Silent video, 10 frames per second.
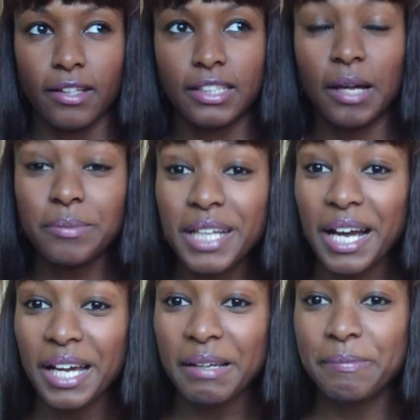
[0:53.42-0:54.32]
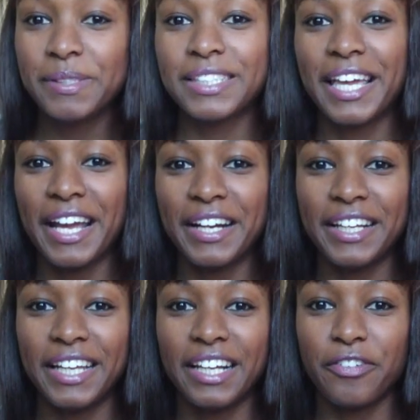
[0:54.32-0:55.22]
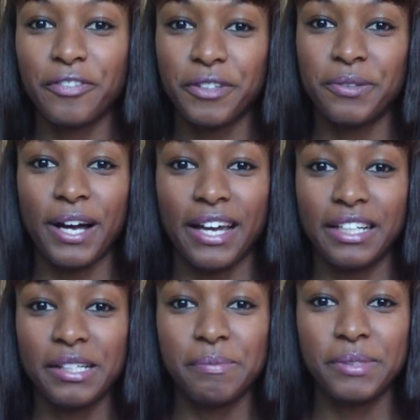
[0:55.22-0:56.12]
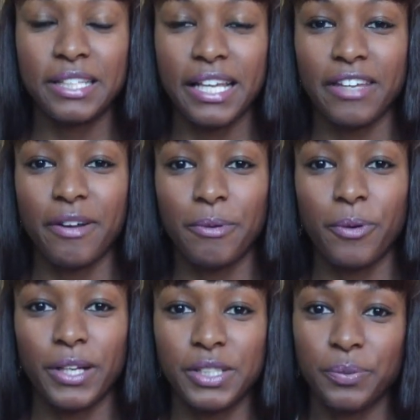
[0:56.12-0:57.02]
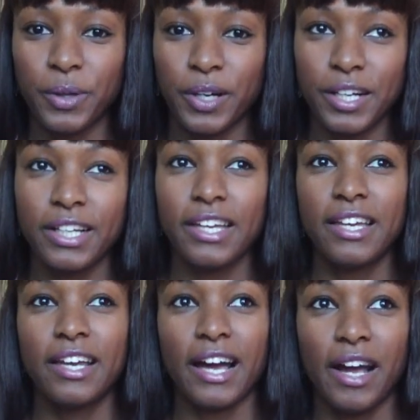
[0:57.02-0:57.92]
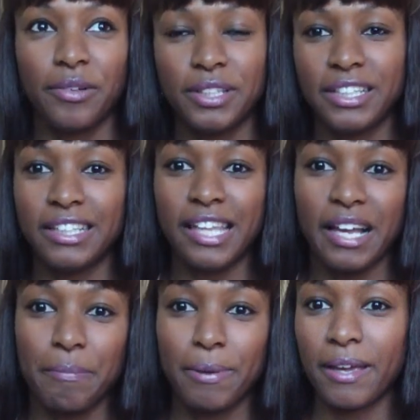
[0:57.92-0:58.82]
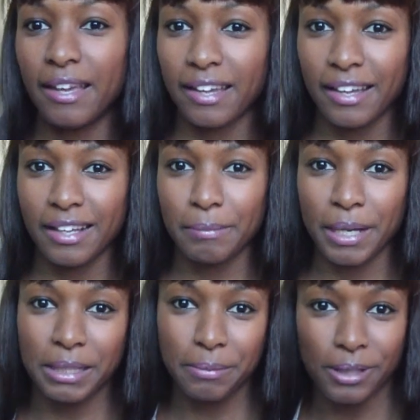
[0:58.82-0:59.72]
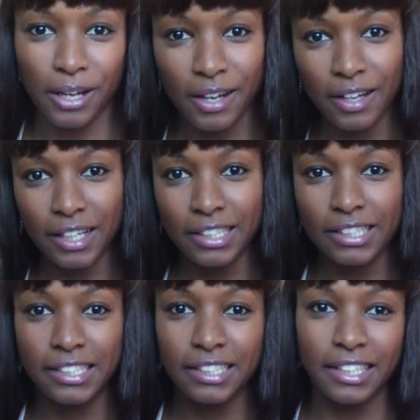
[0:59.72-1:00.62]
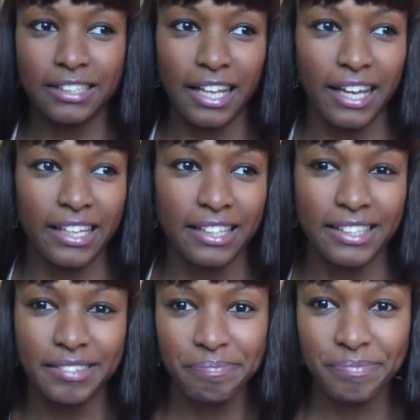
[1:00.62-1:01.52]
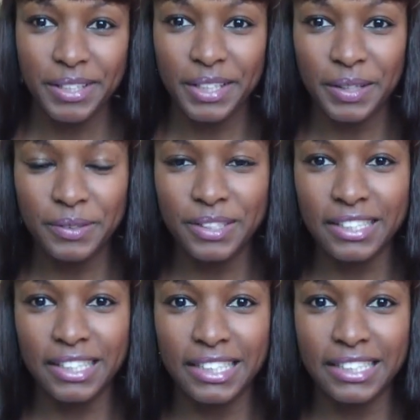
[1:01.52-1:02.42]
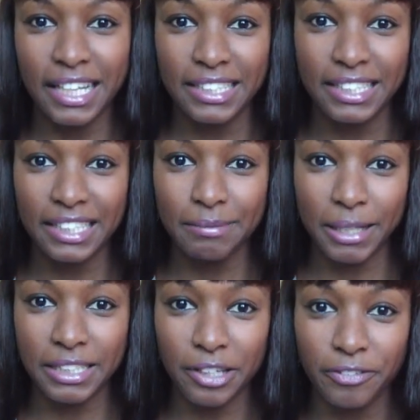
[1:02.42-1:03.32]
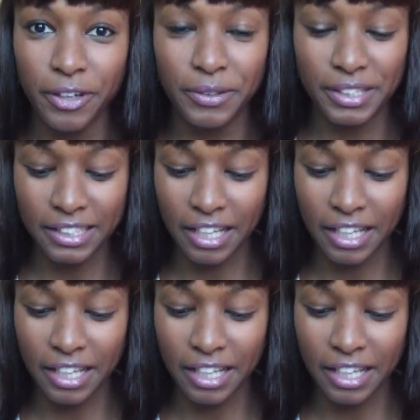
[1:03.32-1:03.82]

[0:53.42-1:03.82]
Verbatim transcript: sometimes carrying a few items like if I'm going to work I only need like a pen my lip gloss and like you know just the necessities my cell phone and